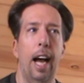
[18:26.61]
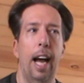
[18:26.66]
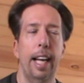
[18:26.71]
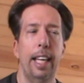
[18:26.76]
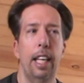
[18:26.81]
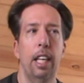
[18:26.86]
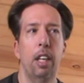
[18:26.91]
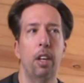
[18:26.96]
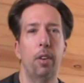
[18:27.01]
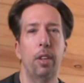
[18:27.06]
I
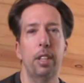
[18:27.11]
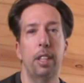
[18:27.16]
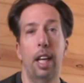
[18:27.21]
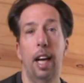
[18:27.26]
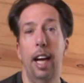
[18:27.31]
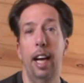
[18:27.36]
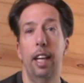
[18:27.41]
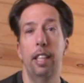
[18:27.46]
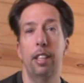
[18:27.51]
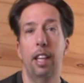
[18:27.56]
can go as
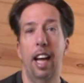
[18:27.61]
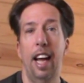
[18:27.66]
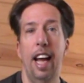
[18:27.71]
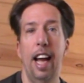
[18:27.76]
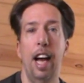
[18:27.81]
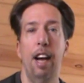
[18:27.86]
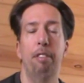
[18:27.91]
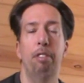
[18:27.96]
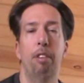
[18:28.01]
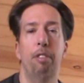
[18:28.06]
high as a
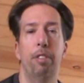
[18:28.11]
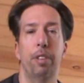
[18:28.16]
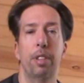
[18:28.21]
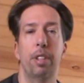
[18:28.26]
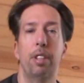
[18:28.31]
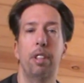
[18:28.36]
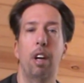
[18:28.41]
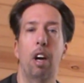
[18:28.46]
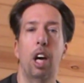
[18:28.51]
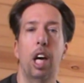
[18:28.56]
half of a
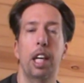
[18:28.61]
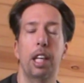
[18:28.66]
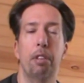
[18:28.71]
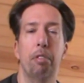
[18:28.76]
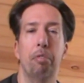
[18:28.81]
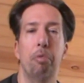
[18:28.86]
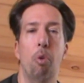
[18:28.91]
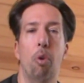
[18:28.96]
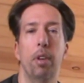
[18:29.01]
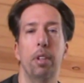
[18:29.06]
star out
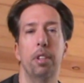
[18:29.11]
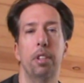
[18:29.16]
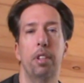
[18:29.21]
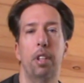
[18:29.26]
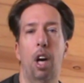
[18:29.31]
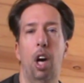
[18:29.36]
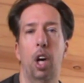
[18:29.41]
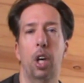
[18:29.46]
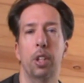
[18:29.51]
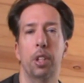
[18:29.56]
of four
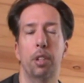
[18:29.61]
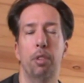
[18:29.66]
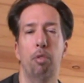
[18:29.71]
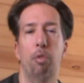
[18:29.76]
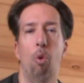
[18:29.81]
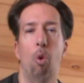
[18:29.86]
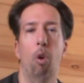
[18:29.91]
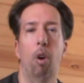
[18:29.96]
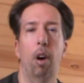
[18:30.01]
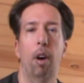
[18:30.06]
stars
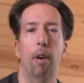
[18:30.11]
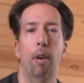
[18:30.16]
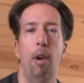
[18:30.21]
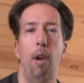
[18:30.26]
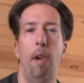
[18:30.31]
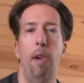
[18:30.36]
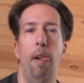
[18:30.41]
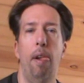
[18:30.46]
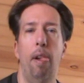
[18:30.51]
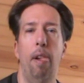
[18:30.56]
for
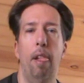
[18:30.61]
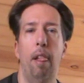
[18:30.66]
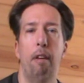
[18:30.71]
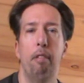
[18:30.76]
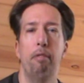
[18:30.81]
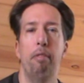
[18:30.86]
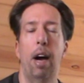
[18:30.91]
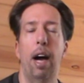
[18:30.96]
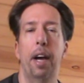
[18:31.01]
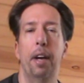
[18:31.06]

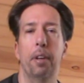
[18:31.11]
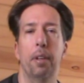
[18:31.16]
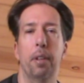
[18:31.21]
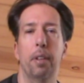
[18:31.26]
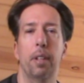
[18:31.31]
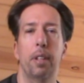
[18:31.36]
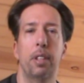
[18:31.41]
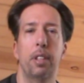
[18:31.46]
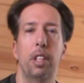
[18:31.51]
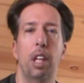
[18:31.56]

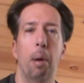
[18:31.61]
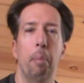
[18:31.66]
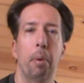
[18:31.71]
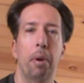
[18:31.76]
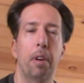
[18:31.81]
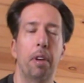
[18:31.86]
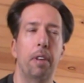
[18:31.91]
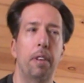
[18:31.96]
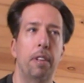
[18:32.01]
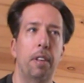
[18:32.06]
final
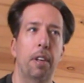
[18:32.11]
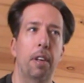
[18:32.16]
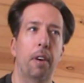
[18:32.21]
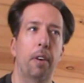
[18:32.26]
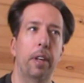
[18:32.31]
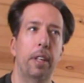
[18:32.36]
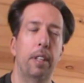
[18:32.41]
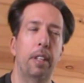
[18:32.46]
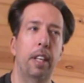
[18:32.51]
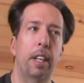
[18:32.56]
summer. You
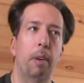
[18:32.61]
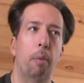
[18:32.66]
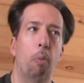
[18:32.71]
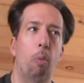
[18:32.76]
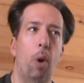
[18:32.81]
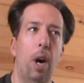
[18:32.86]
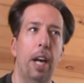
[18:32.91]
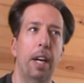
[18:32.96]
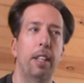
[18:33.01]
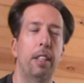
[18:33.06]
know, it, it
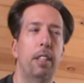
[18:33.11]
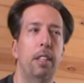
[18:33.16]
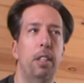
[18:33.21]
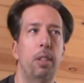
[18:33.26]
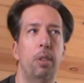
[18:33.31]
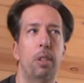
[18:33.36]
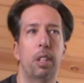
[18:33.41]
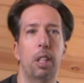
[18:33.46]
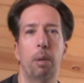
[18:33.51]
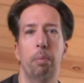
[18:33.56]
wanted to
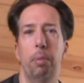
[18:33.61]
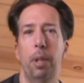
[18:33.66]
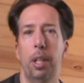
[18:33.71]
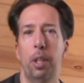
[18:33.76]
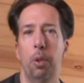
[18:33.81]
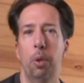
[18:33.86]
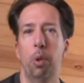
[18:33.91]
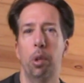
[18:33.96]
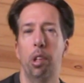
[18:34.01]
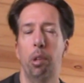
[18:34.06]
do
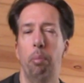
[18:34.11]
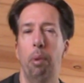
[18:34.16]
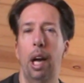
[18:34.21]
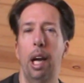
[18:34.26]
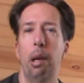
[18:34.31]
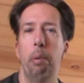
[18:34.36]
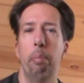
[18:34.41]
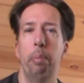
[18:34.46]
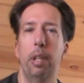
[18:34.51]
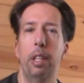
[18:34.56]
something cool, in
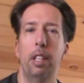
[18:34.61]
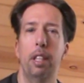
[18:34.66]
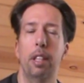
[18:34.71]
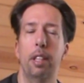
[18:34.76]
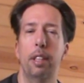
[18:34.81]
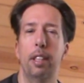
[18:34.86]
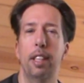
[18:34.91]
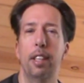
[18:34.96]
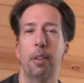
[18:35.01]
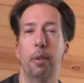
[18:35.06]
my opinion.
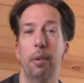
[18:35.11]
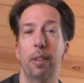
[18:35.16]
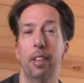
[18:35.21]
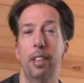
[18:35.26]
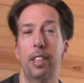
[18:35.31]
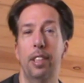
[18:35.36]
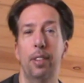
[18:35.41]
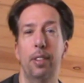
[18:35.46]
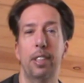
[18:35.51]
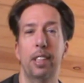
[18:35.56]
It didn't
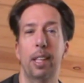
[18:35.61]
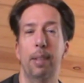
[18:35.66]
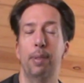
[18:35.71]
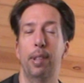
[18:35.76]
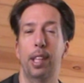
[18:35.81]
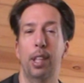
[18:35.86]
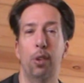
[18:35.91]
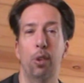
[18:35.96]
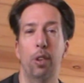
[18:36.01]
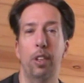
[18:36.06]
really do
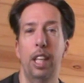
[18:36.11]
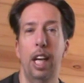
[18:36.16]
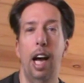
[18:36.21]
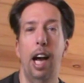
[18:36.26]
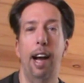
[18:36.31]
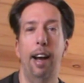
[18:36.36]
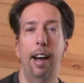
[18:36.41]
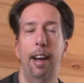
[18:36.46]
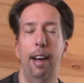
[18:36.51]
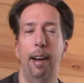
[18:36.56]
something cool.
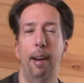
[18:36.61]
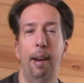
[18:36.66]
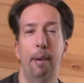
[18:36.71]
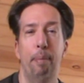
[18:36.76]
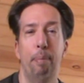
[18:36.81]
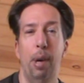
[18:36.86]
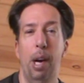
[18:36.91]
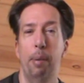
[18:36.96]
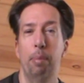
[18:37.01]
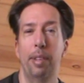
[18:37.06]
Yeah, I, I
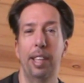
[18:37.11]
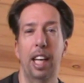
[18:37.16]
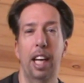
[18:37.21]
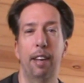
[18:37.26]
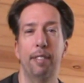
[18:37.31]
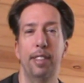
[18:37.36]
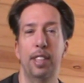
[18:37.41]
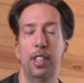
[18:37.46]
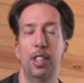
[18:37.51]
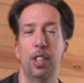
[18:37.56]
probably
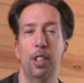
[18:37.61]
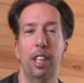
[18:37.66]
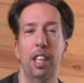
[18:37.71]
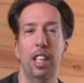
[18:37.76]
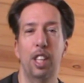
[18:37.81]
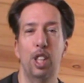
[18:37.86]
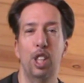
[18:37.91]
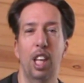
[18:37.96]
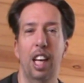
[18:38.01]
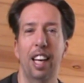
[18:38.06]
have to show
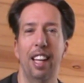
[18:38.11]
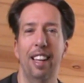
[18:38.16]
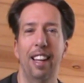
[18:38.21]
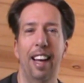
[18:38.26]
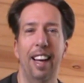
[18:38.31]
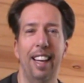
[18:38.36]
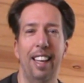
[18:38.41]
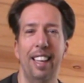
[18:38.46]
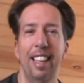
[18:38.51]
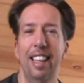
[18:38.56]
you a shot of
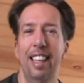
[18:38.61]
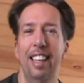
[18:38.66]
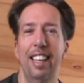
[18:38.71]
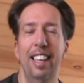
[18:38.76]
that.